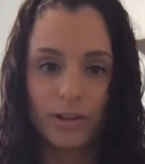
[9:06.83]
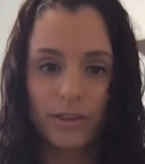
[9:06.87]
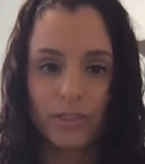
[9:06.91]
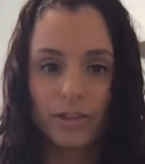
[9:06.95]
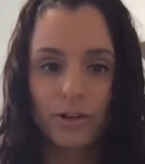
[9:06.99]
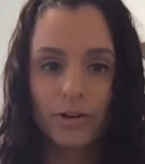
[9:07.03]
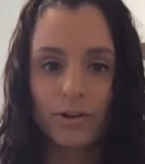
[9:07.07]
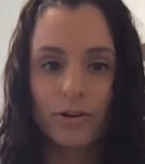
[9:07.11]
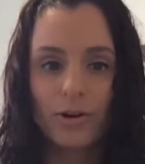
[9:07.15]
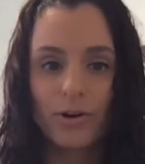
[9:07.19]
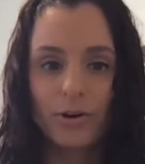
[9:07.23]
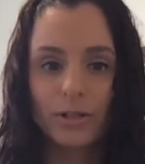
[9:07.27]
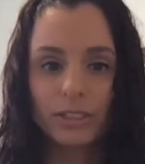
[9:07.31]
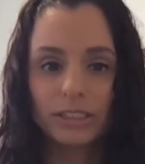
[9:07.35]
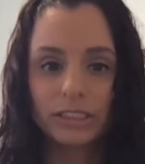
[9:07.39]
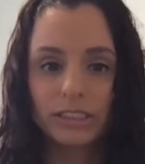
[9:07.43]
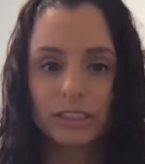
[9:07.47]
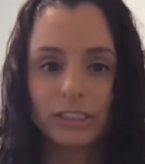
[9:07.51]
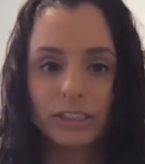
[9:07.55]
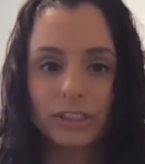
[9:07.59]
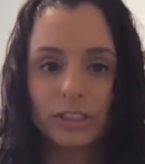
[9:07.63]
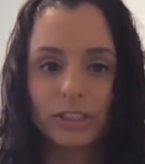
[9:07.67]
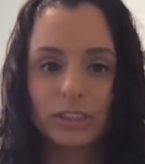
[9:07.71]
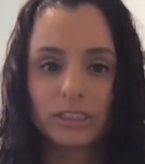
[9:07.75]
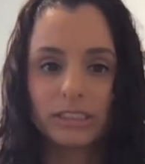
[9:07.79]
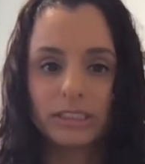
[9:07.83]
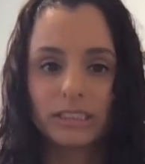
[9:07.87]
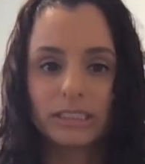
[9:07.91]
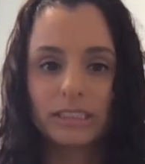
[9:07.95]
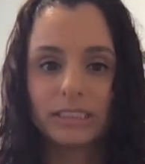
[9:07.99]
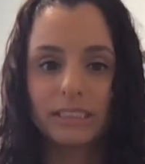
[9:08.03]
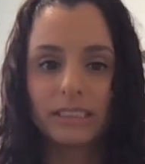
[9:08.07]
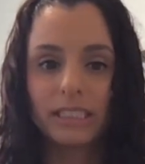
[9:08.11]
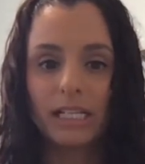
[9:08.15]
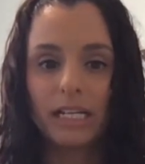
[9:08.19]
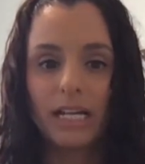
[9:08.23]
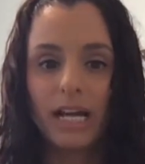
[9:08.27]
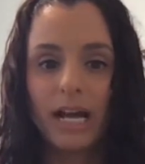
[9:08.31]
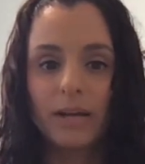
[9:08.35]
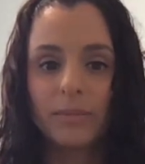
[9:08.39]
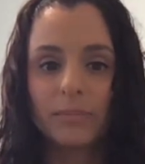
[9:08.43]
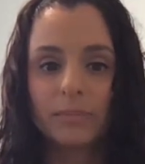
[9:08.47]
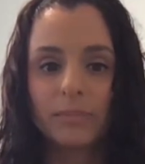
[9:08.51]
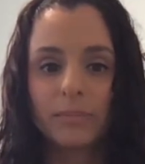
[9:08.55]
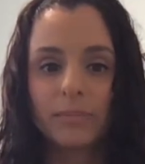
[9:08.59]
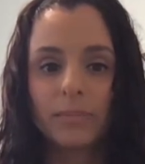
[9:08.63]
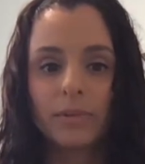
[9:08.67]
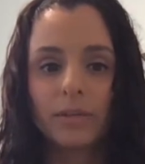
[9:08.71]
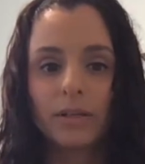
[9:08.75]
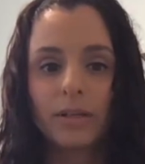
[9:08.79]
They're going to start to sit up,
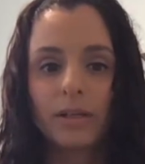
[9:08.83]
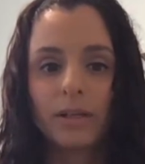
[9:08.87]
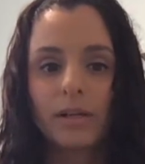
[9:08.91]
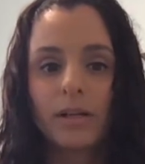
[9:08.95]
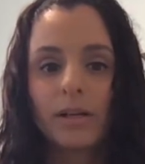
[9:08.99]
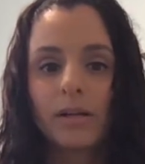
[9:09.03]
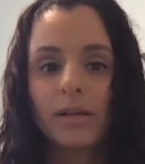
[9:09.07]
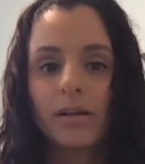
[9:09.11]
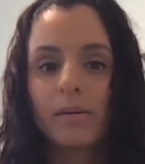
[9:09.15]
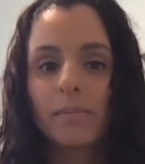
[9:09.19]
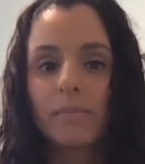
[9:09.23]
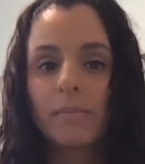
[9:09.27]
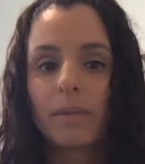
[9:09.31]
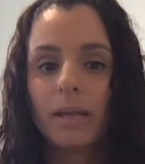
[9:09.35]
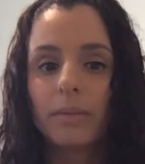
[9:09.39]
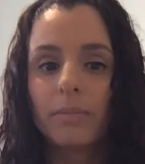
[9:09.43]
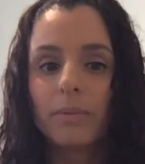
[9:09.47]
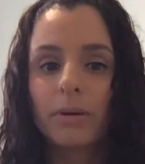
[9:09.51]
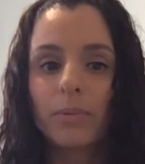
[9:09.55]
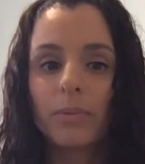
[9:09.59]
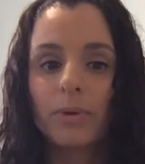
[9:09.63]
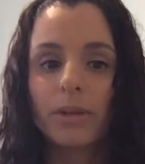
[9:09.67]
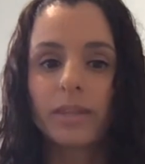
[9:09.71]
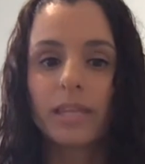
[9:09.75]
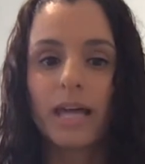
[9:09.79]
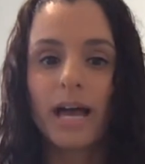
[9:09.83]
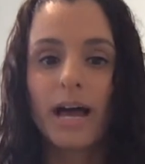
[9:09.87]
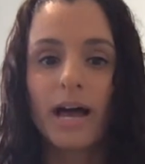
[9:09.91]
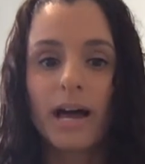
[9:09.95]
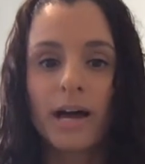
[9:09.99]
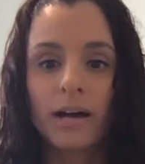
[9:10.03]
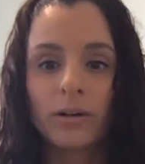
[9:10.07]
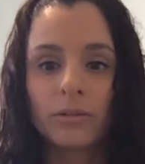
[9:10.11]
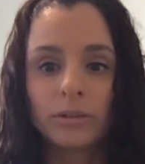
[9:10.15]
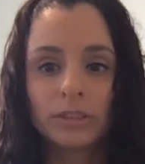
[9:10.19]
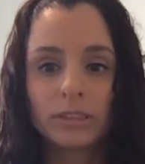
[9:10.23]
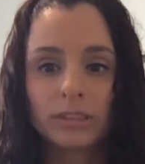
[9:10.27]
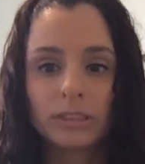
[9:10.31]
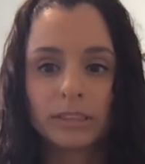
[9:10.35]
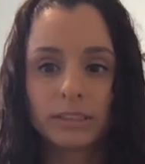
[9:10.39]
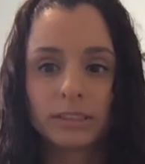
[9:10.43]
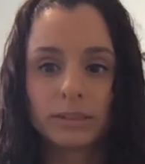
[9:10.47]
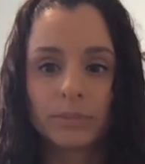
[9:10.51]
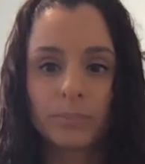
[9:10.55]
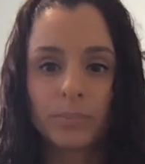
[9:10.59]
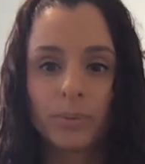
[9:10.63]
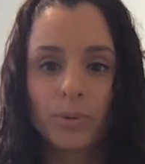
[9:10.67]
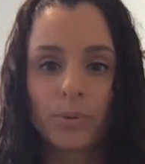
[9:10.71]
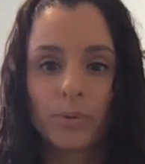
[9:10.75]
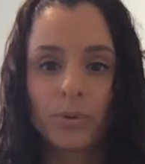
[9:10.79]
maybe without
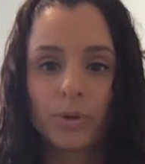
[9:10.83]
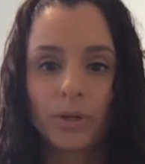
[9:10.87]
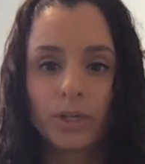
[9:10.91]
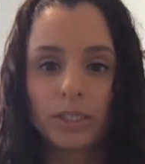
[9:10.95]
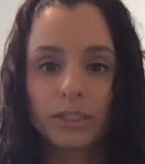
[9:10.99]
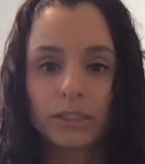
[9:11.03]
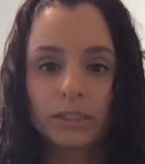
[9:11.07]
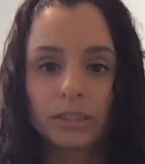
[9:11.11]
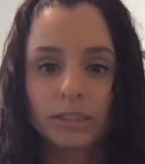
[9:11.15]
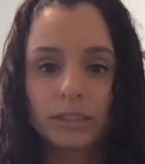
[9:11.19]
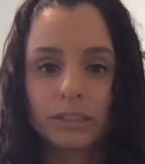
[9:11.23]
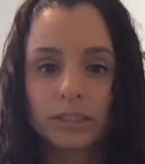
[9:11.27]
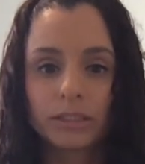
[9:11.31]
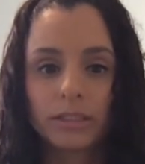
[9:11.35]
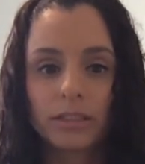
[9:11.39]
support.